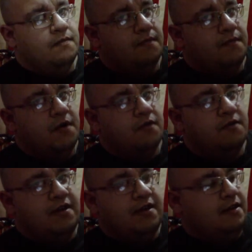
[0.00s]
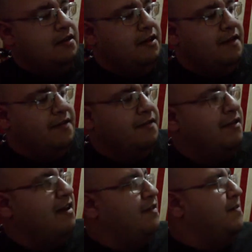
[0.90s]
mode 3, and then let off the
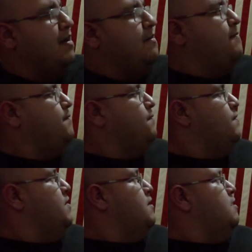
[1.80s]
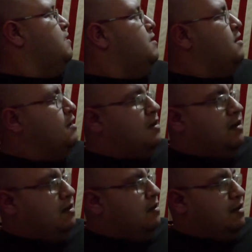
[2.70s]
button.
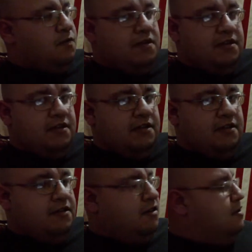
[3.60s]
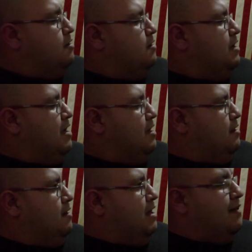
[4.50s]
This one's considered, they
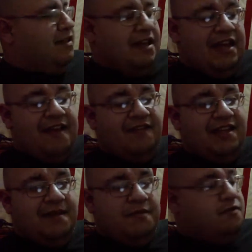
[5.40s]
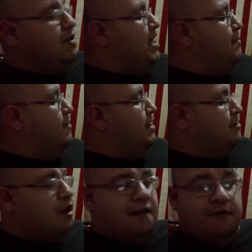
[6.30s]
have number 3 labeled as
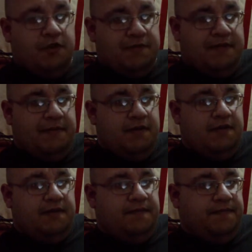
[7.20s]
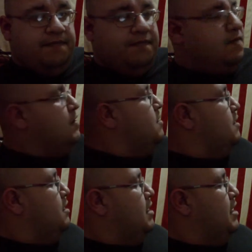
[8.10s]
law enforcement mode.
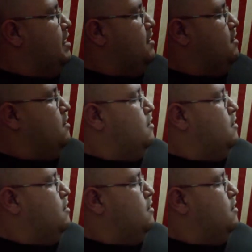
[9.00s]
And